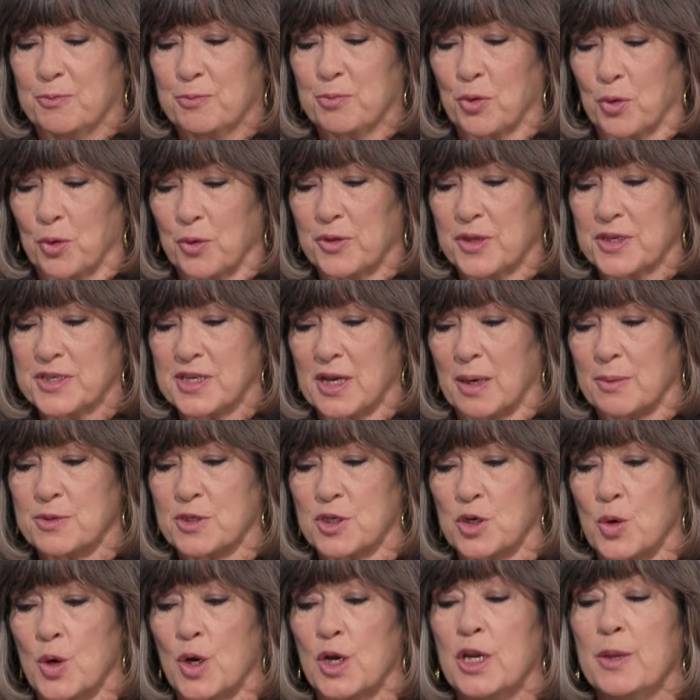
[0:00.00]
brought this up
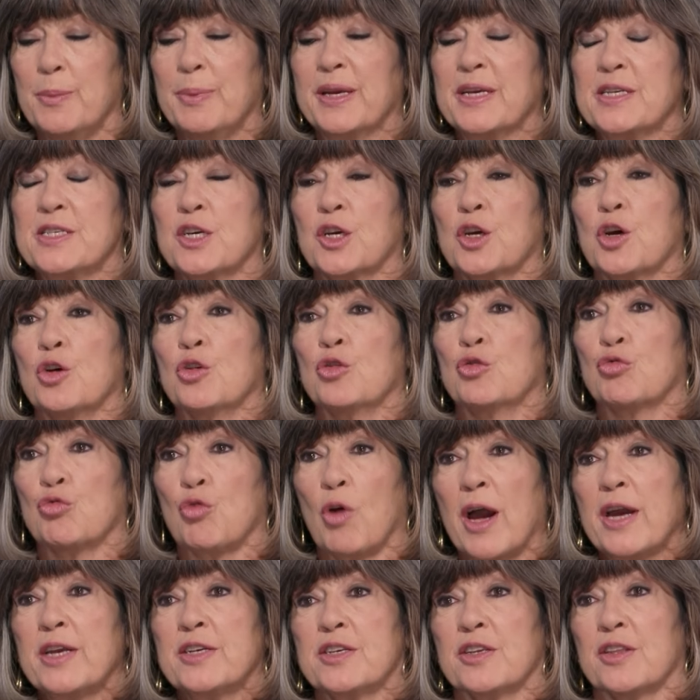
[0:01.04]
so early, because it goes
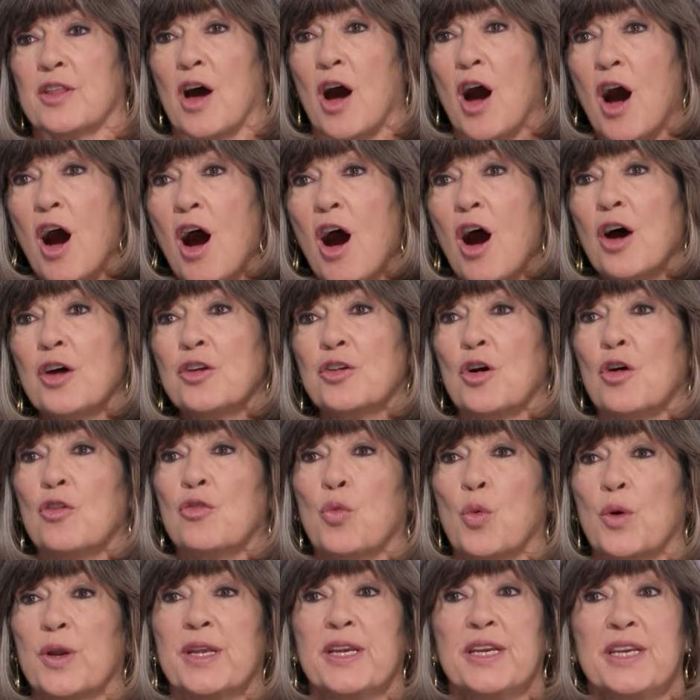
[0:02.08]
right to the heart of
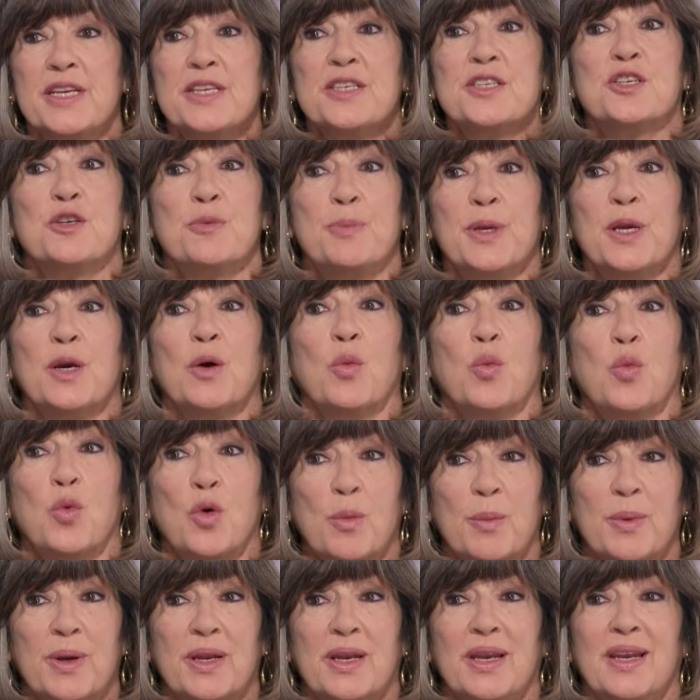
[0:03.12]
what it is to be a
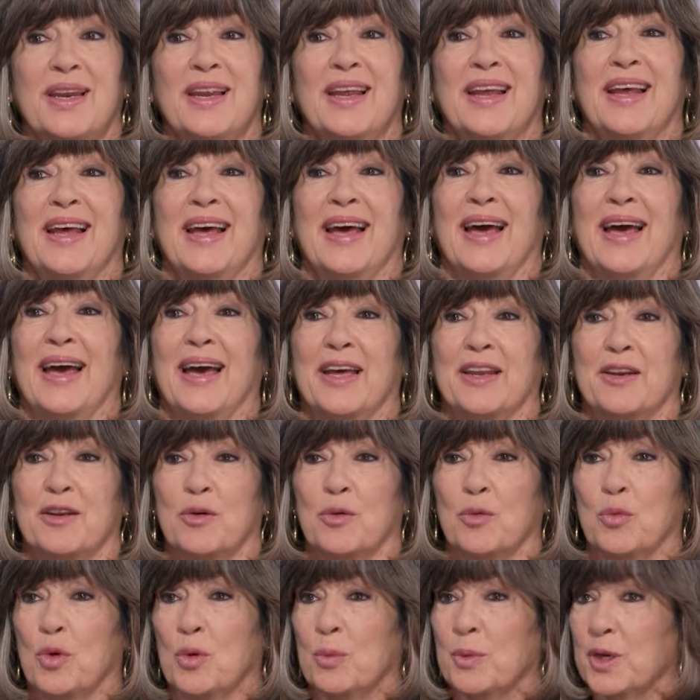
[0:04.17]
woman, and
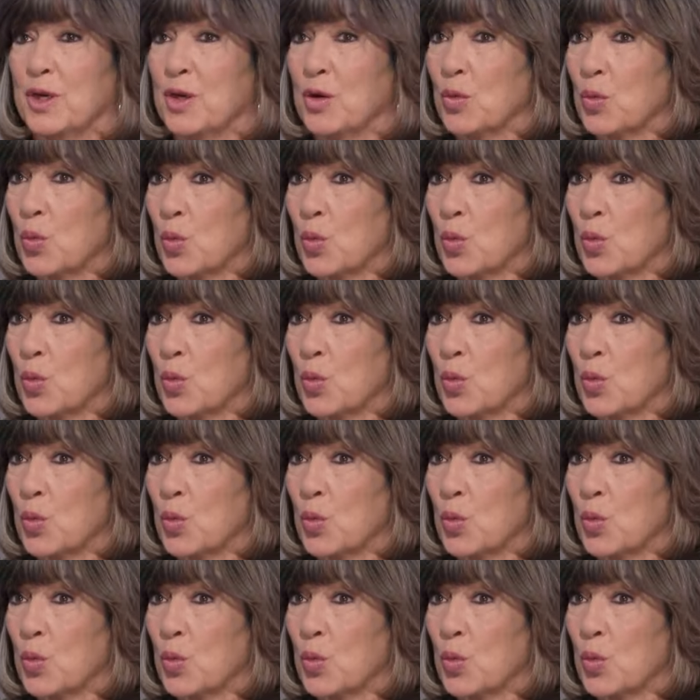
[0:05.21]
a woman at